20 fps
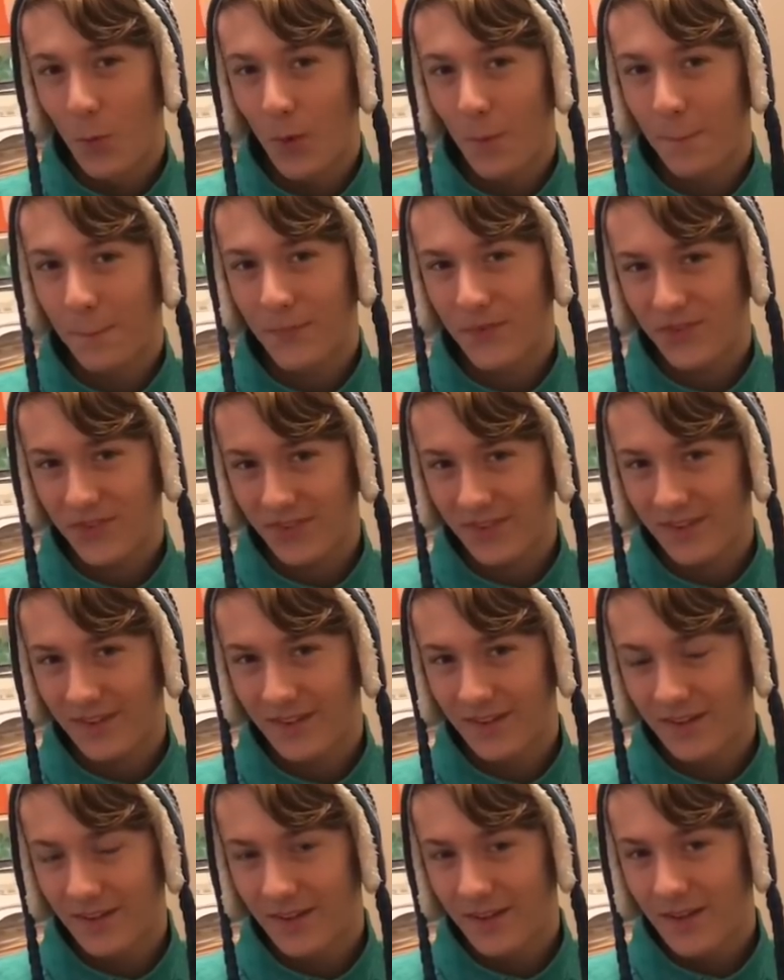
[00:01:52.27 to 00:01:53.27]
Whoops.
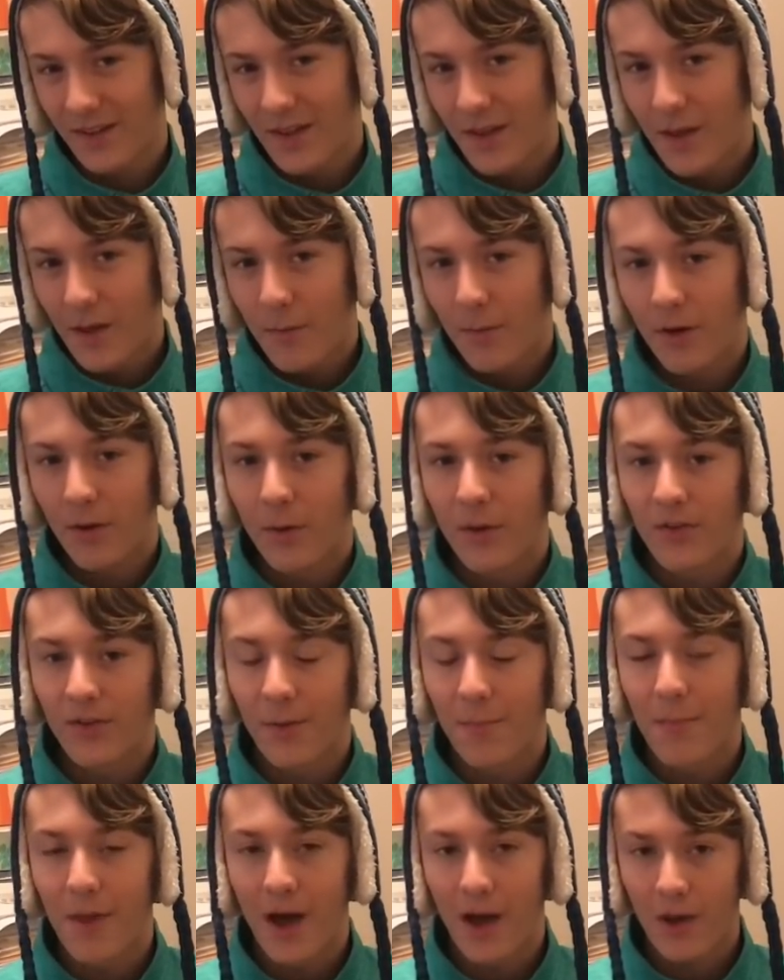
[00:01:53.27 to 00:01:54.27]
But anyways,
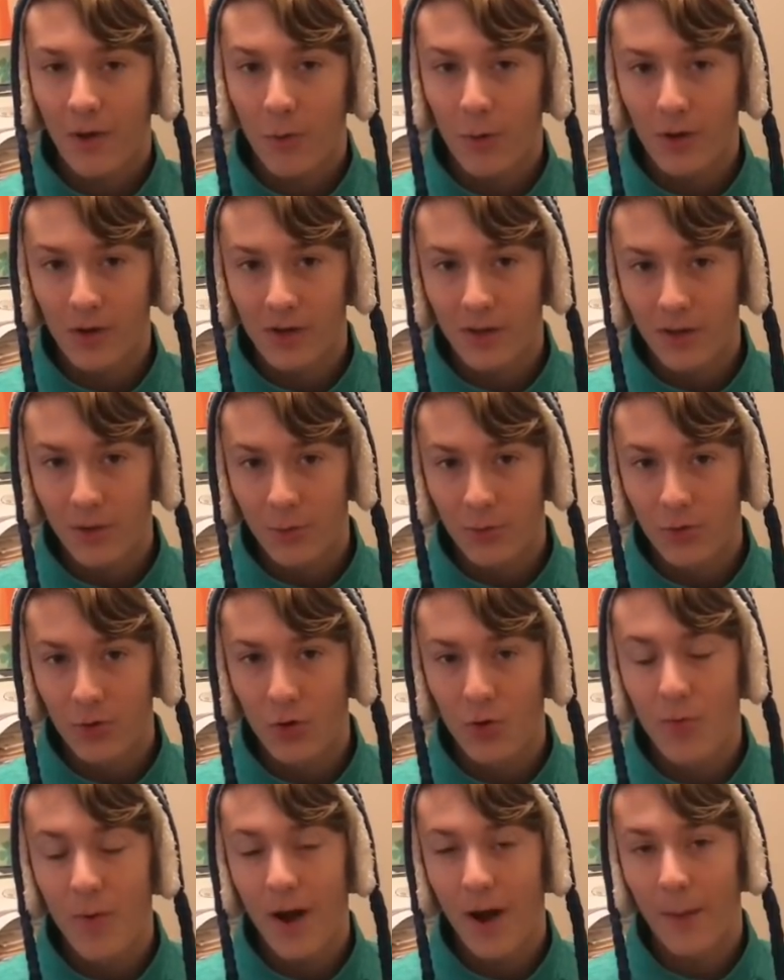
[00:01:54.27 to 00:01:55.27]
I'm not quitting
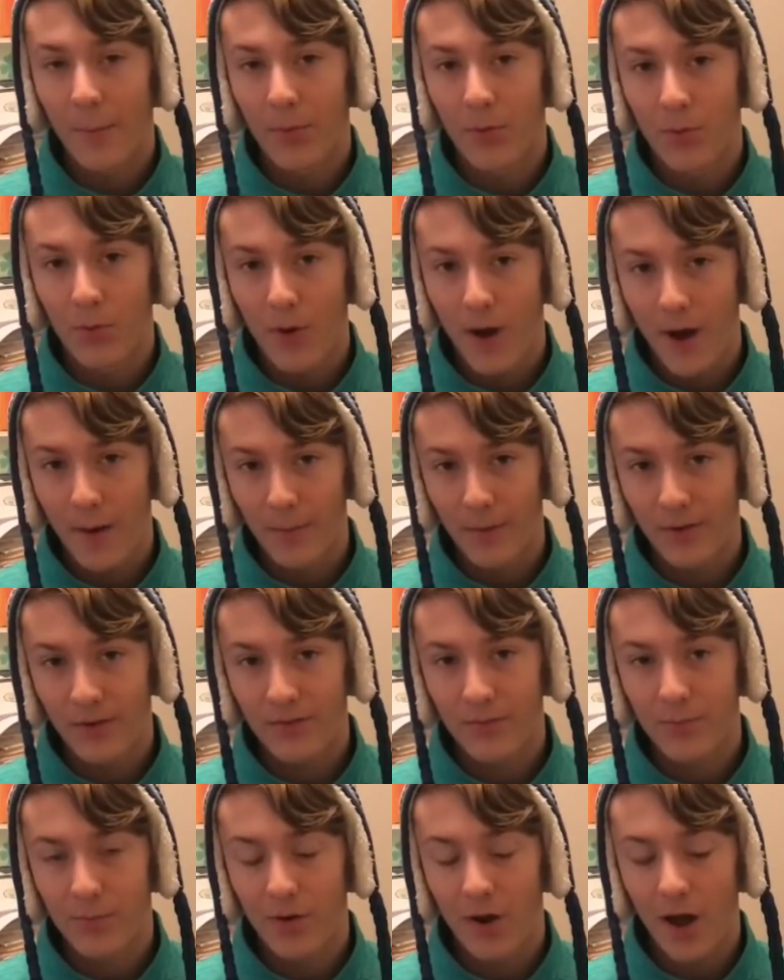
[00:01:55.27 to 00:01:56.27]
YouTube. I
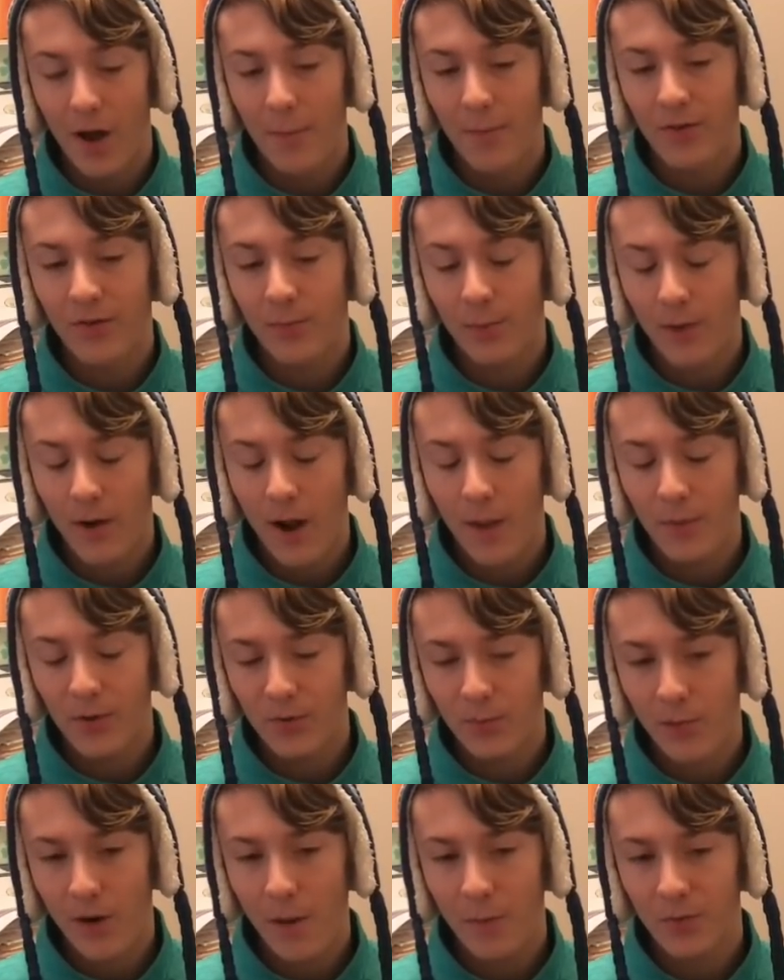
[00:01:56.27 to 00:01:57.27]
promise, promise, promise,
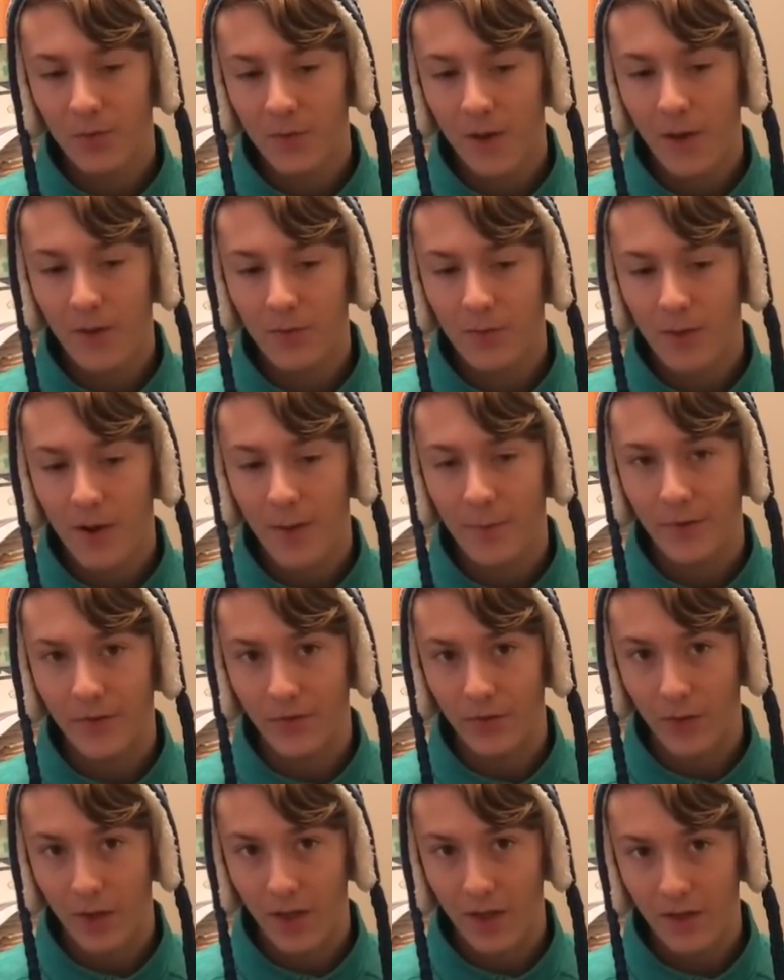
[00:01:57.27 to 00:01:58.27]
promise, promise, promise,
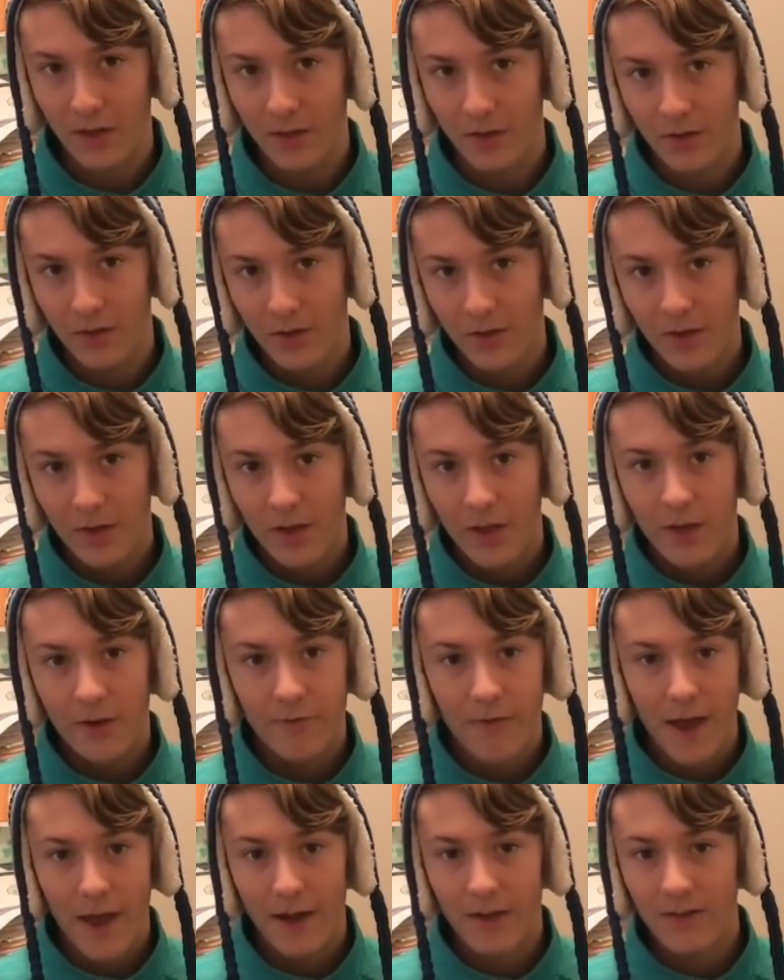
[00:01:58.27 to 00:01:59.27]
okay? In
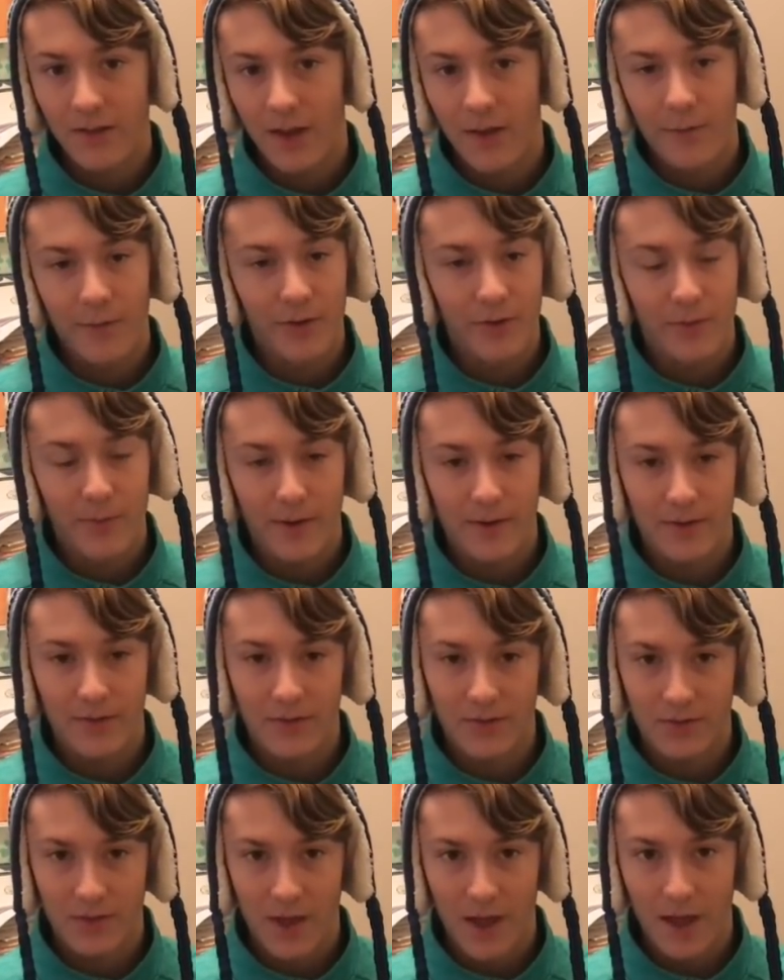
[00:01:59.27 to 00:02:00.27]
fact, I've been spending
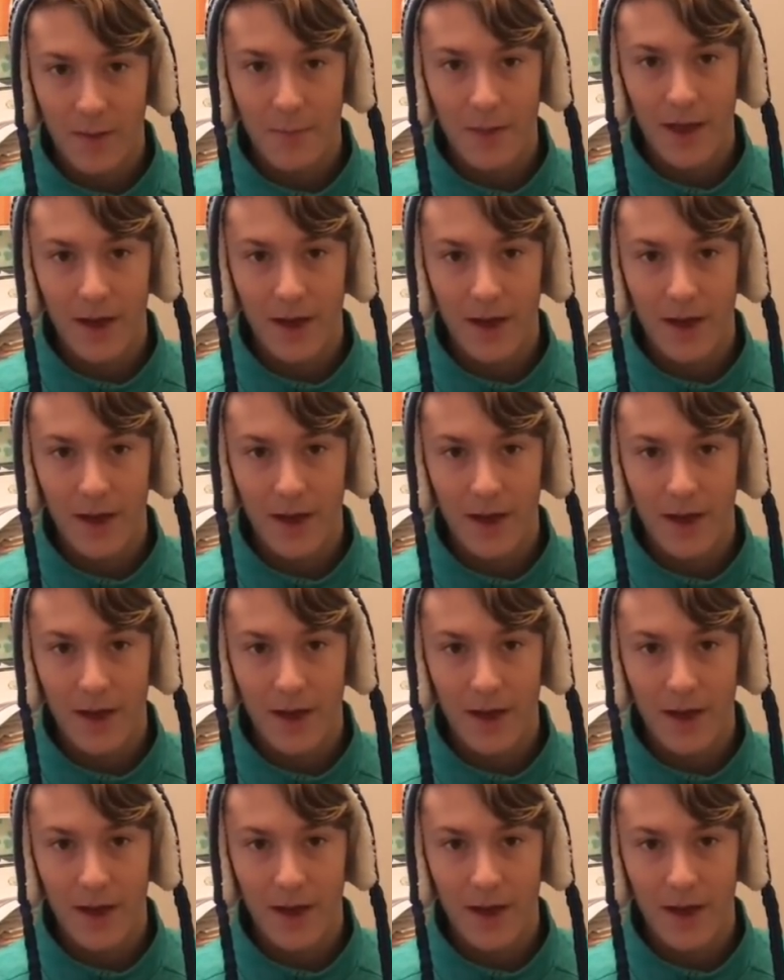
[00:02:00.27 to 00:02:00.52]
this time